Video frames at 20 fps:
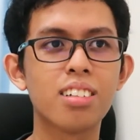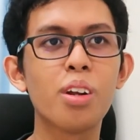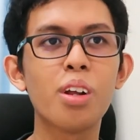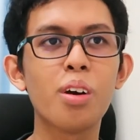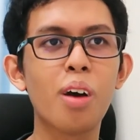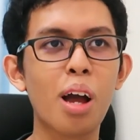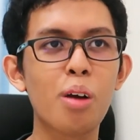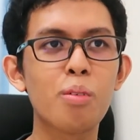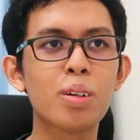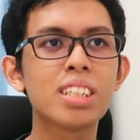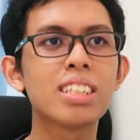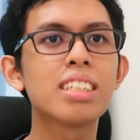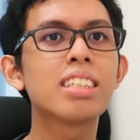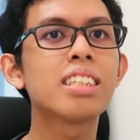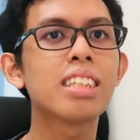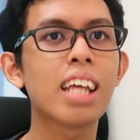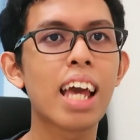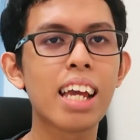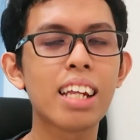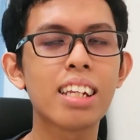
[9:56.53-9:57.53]
Oh no, I was
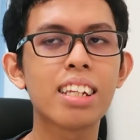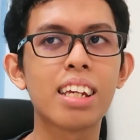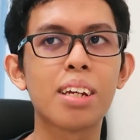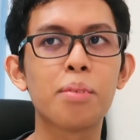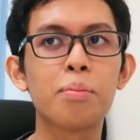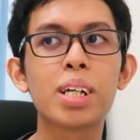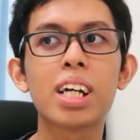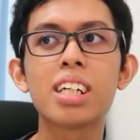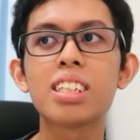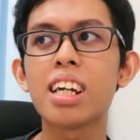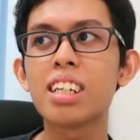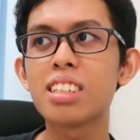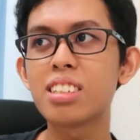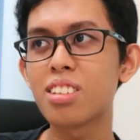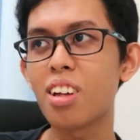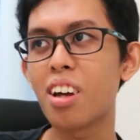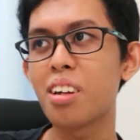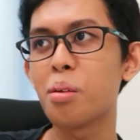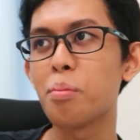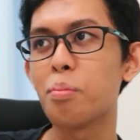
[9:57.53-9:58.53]
standing because I
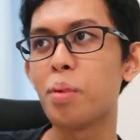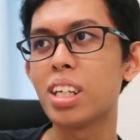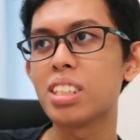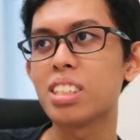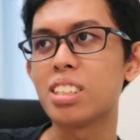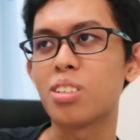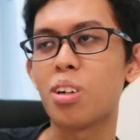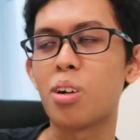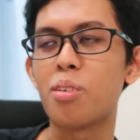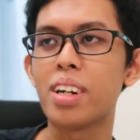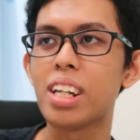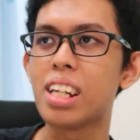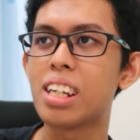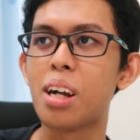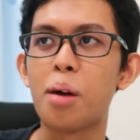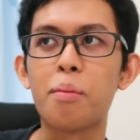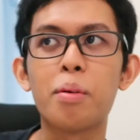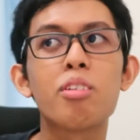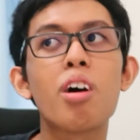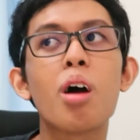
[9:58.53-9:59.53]
saw the bus is already
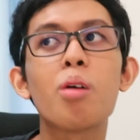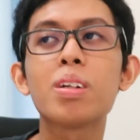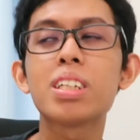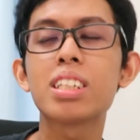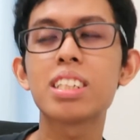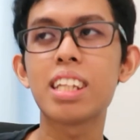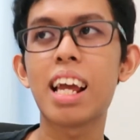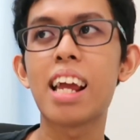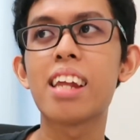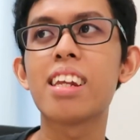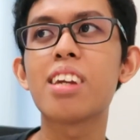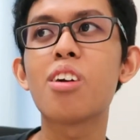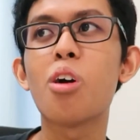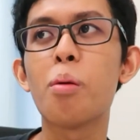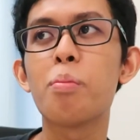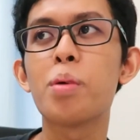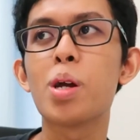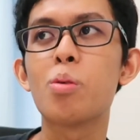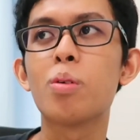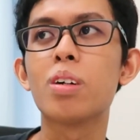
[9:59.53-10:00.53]
coming. So I was standing
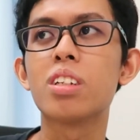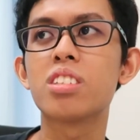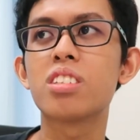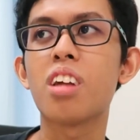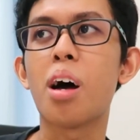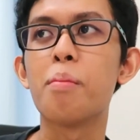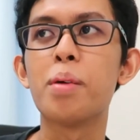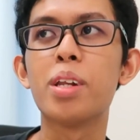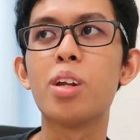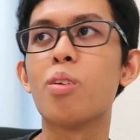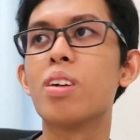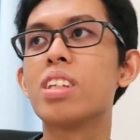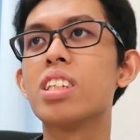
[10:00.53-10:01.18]
hoping it would stop, you know,